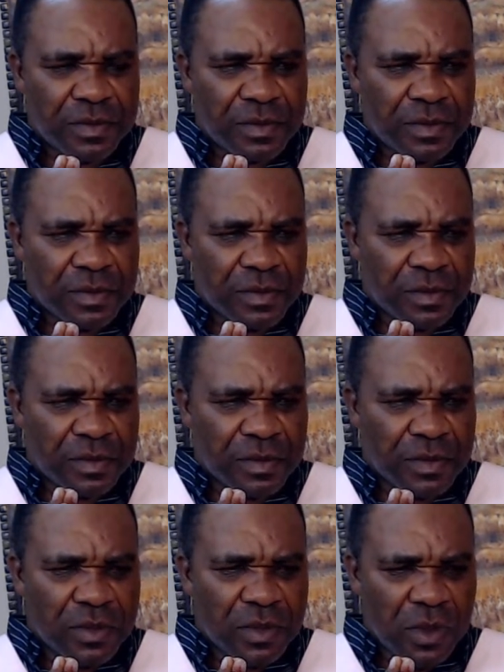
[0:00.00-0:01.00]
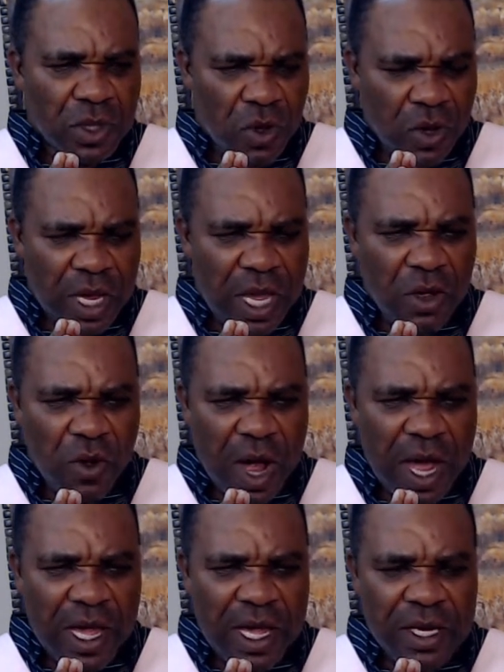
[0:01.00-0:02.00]
Norwegian. Okay, go
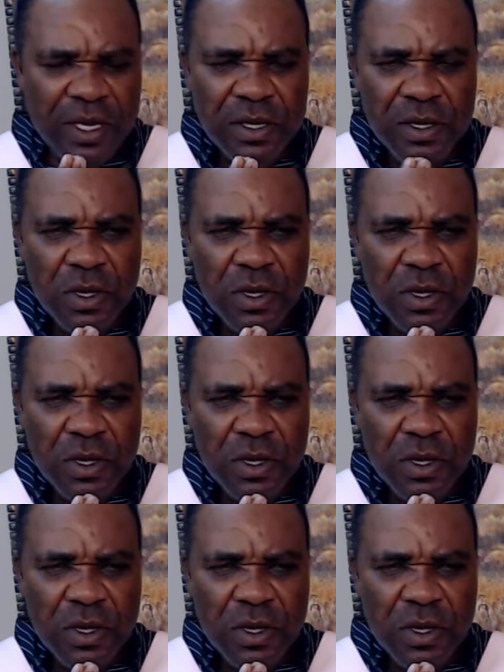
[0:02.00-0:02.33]
ahead.